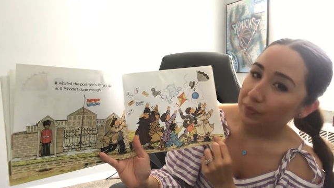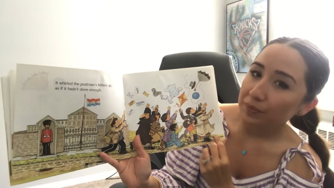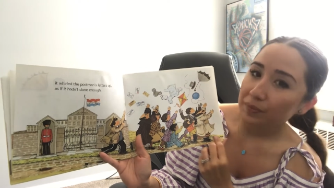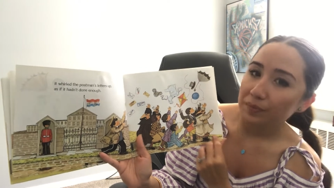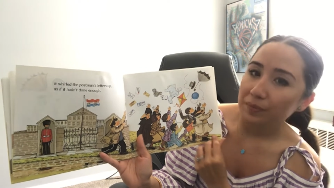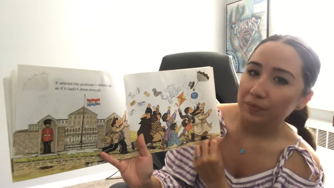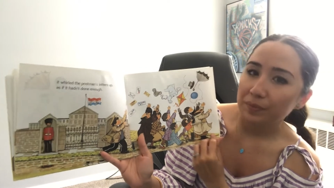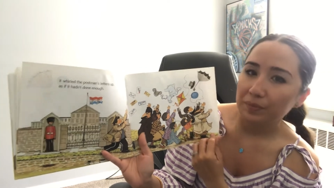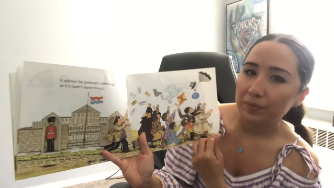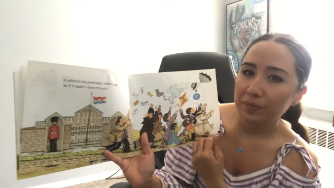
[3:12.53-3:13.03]

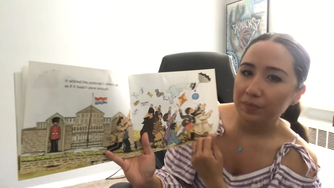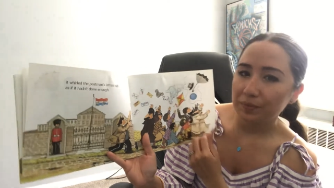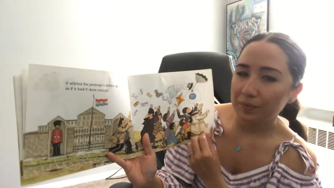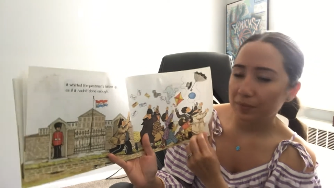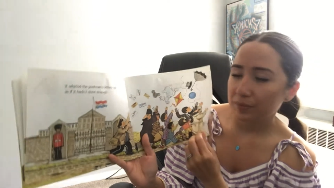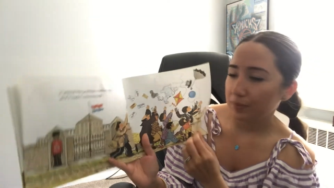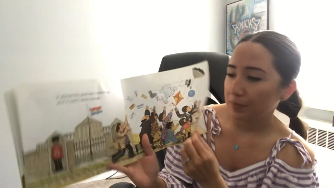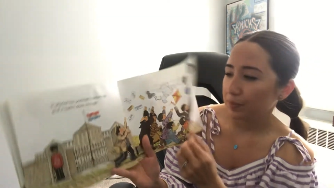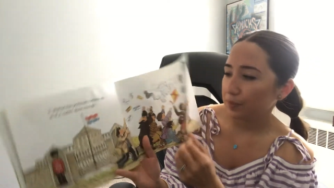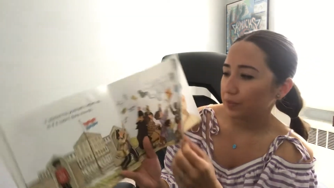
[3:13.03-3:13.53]

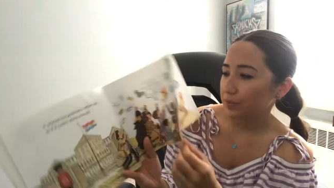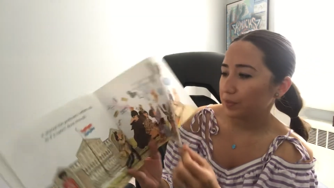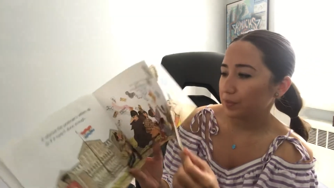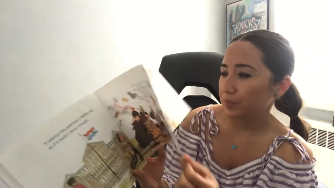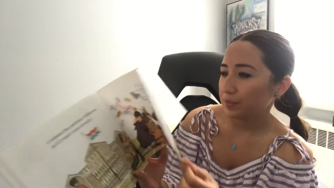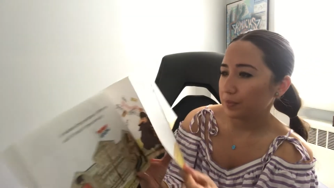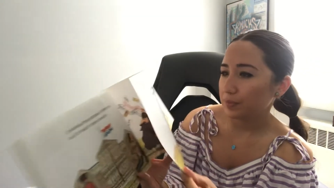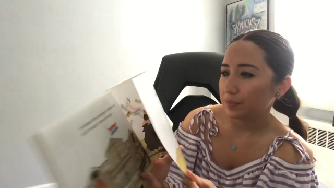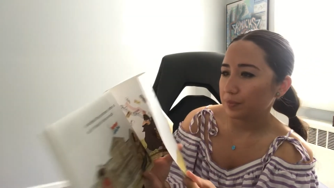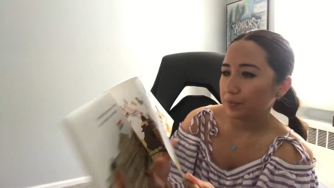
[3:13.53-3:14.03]

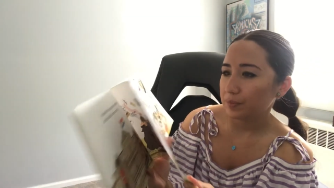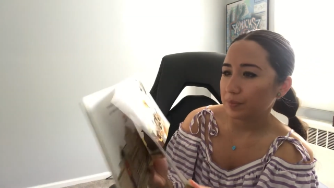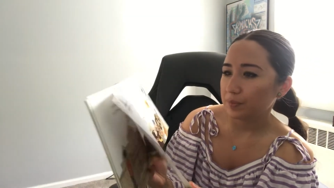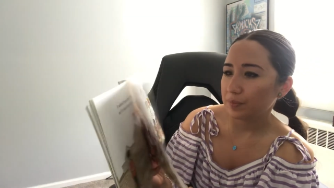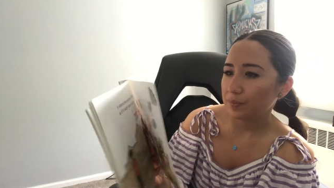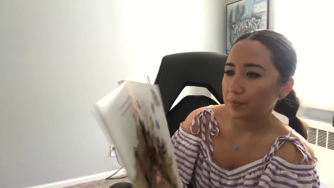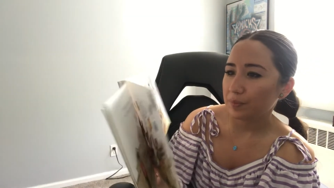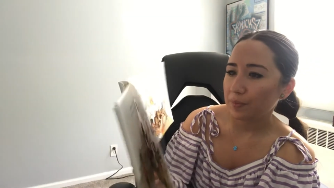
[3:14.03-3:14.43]
Nobody speaks.